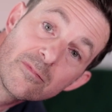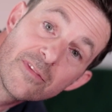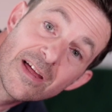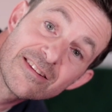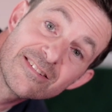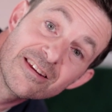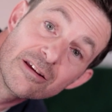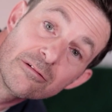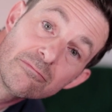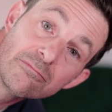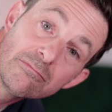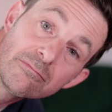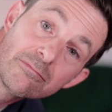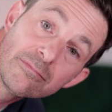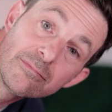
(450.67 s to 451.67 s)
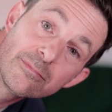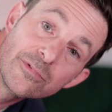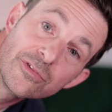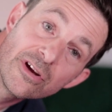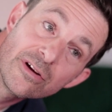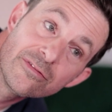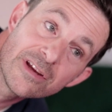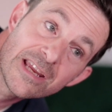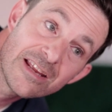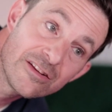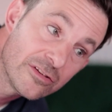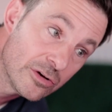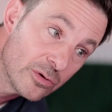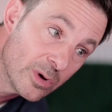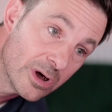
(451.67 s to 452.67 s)
That's it. Don't forget
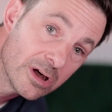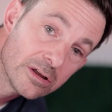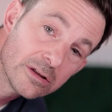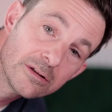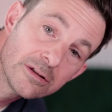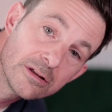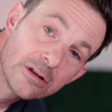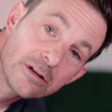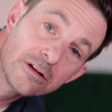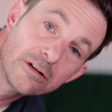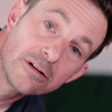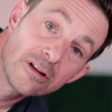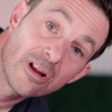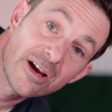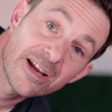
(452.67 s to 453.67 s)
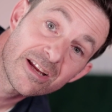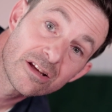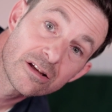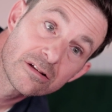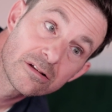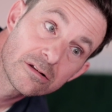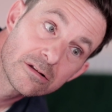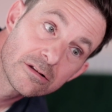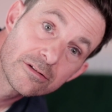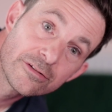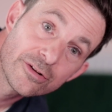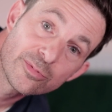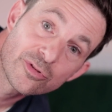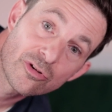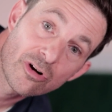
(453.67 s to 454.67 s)
to like,
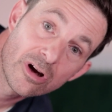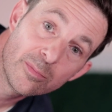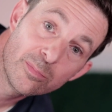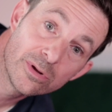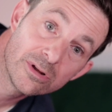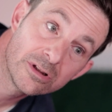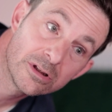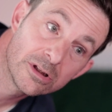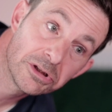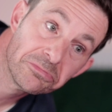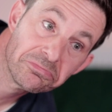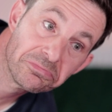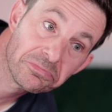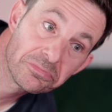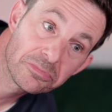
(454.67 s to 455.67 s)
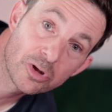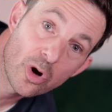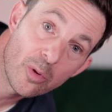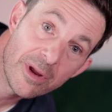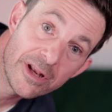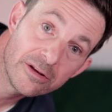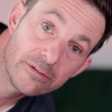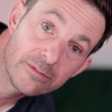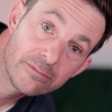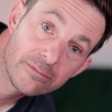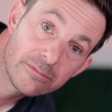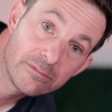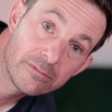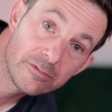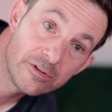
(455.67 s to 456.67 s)
subscribe, comment,
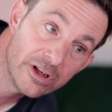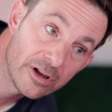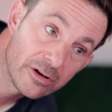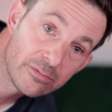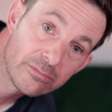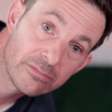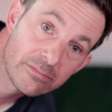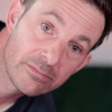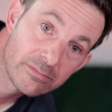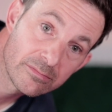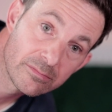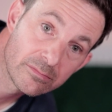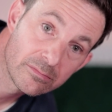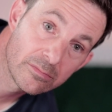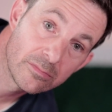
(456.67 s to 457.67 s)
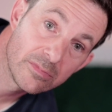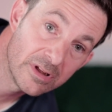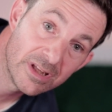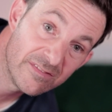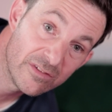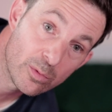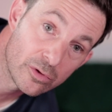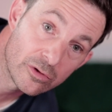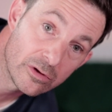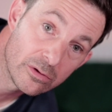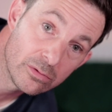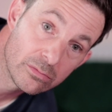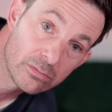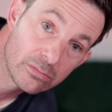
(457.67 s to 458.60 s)
if you want to.